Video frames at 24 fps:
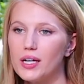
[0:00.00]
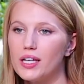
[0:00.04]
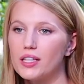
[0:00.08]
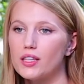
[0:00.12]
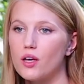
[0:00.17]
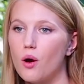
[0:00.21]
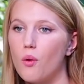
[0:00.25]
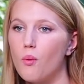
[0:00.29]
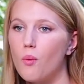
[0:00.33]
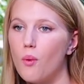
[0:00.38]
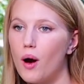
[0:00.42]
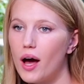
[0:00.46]

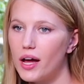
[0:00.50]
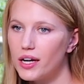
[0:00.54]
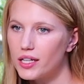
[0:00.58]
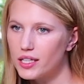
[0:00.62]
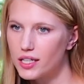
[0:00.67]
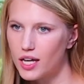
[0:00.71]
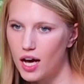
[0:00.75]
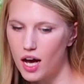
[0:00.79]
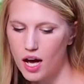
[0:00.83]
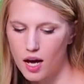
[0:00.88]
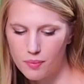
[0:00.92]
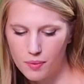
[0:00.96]
with
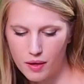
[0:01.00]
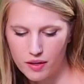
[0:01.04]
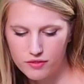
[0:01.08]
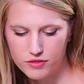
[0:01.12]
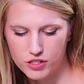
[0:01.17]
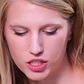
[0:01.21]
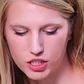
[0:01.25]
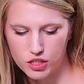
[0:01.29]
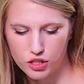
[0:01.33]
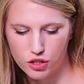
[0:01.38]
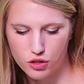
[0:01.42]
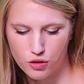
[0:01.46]
1 cup
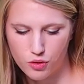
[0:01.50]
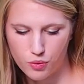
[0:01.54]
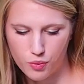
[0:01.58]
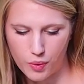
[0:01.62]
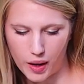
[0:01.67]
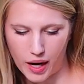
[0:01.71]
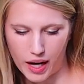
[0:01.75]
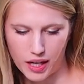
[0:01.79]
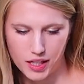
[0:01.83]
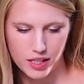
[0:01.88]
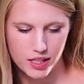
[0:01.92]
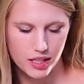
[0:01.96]
of just
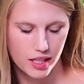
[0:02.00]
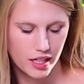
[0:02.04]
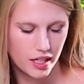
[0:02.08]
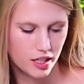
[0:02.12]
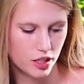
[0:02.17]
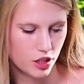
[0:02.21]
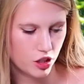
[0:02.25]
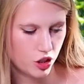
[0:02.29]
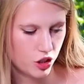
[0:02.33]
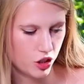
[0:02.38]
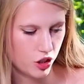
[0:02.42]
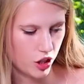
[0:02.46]

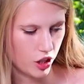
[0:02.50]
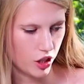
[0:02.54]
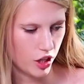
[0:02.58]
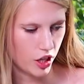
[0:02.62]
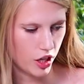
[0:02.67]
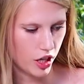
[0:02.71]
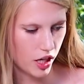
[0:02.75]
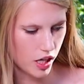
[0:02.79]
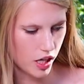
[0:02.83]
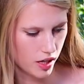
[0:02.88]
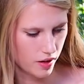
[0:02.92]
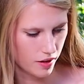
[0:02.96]
granulated
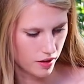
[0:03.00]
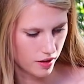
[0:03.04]
sugar.